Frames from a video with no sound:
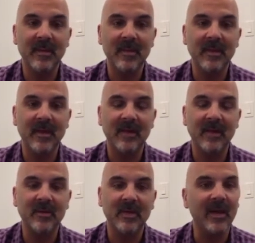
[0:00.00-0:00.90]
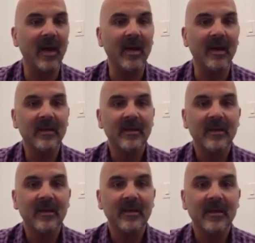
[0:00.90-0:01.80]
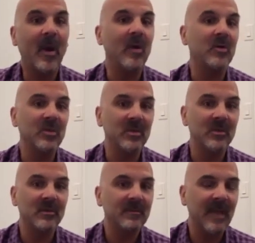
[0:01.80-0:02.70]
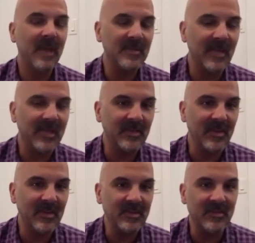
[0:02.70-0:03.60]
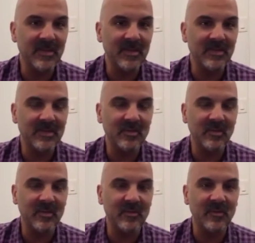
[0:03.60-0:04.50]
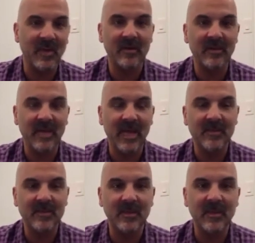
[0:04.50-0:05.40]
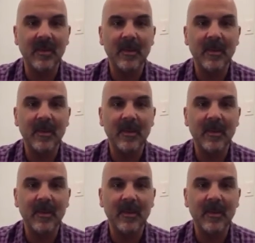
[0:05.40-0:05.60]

Maybe the doctor did a you know partial capsulectomy, which means just removed part of the capsule.